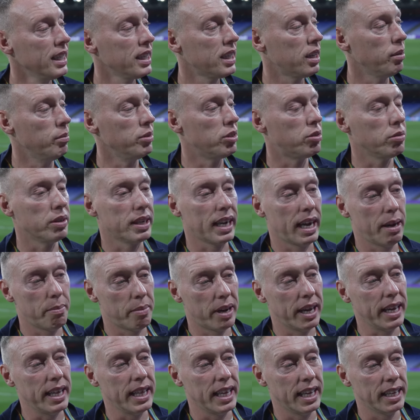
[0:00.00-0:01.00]
coming to a game
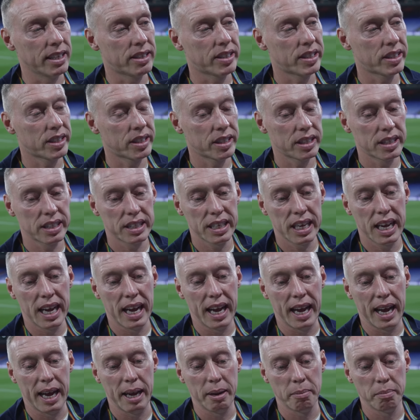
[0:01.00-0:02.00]
like this,
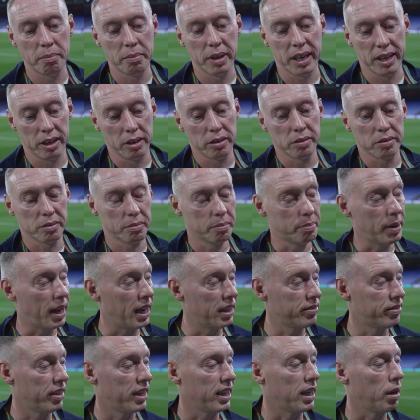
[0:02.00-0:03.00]
I know
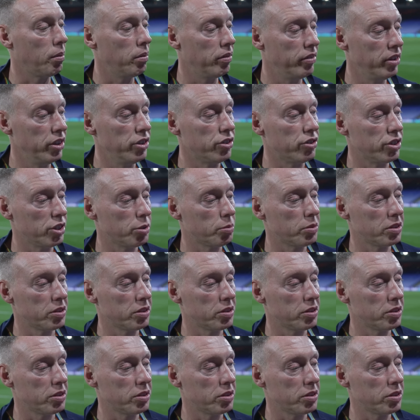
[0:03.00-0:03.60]
Palace had a couple of injuries,